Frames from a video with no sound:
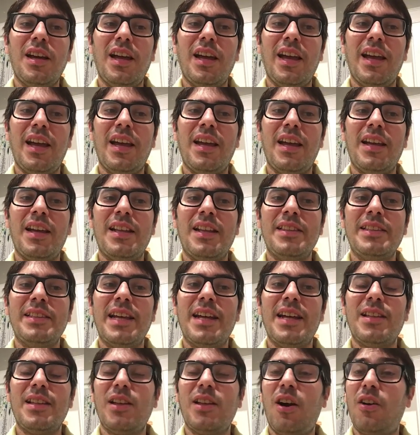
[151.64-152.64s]
And
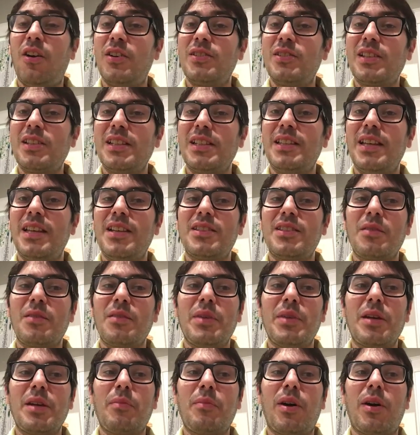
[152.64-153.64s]
that honestly takes a
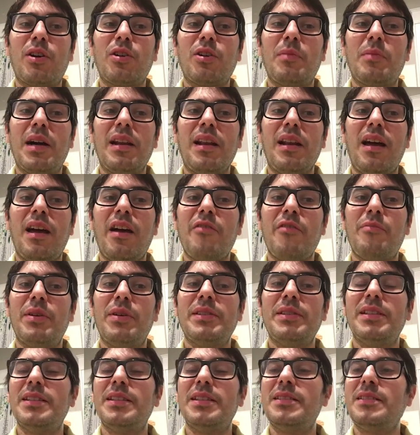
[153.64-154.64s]
big part of my life. But
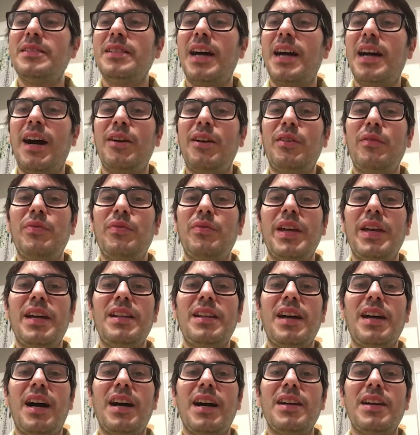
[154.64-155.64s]
then out of
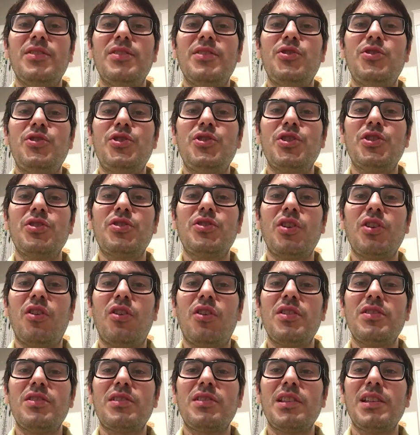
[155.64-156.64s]
that, I just
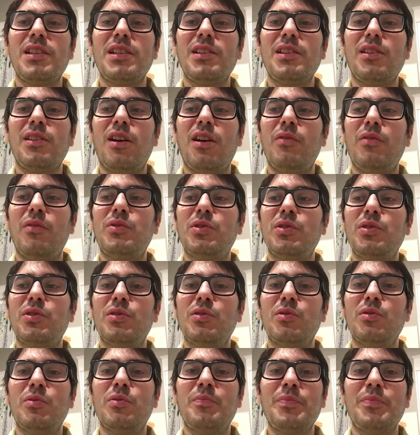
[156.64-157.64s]
honestly love
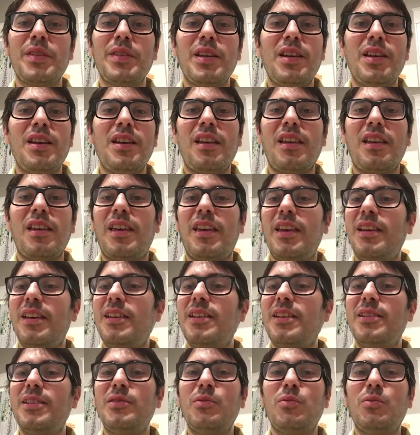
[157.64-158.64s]
to kick
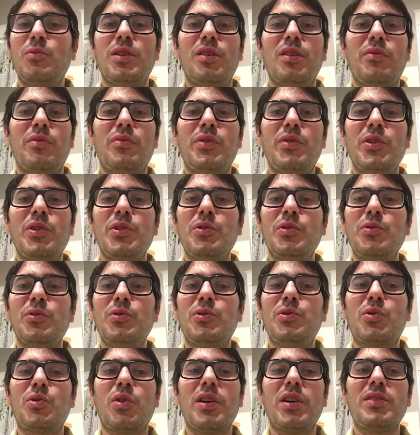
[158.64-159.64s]
it with a few
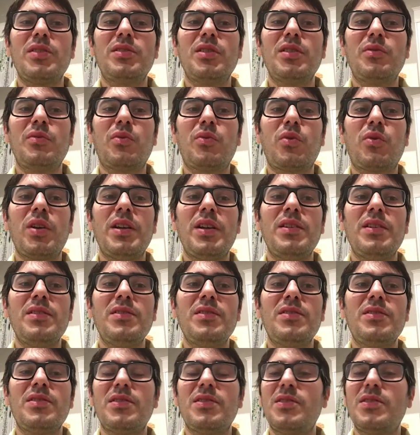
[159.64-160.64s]
trusted
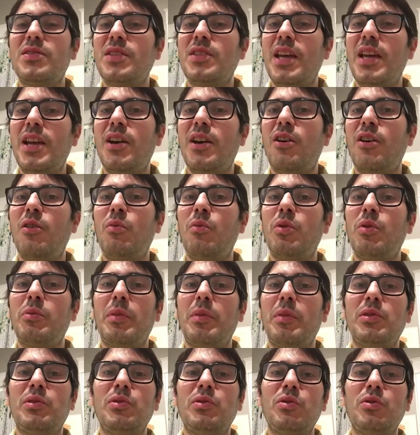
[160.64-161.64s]
friends, stay home with
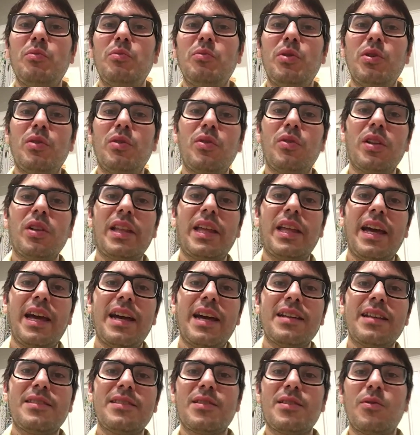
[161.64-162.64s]
my 2 beautiful
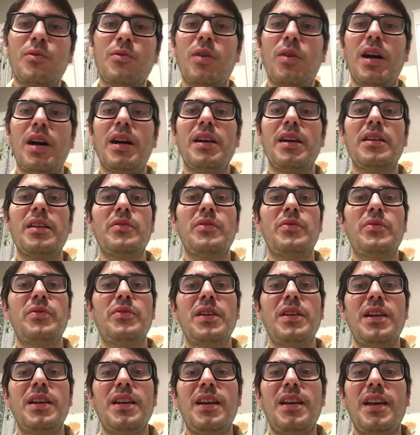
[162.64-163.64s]
cats and wife,
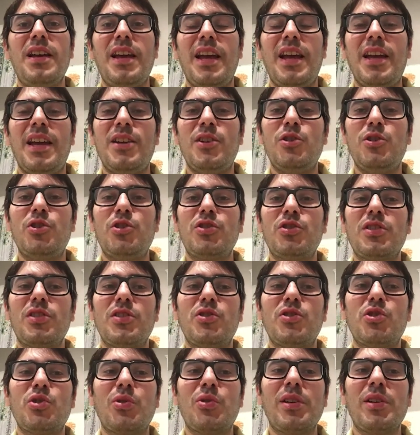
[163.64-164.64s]
and just
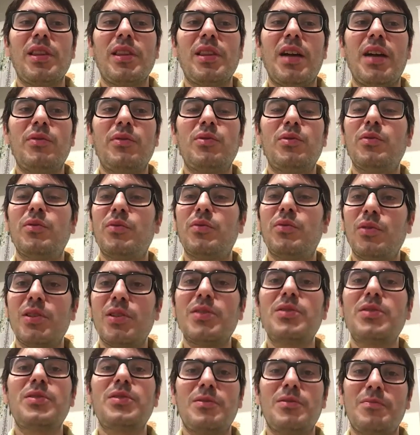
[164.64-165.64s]
enjoy life to the
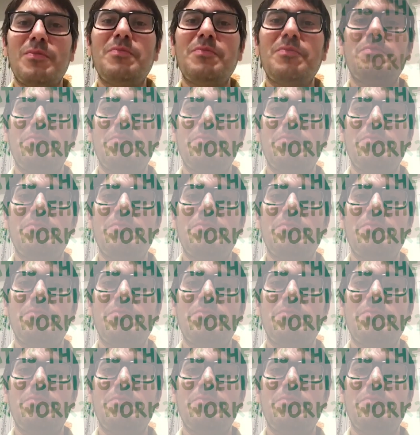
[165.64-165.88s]
fullest.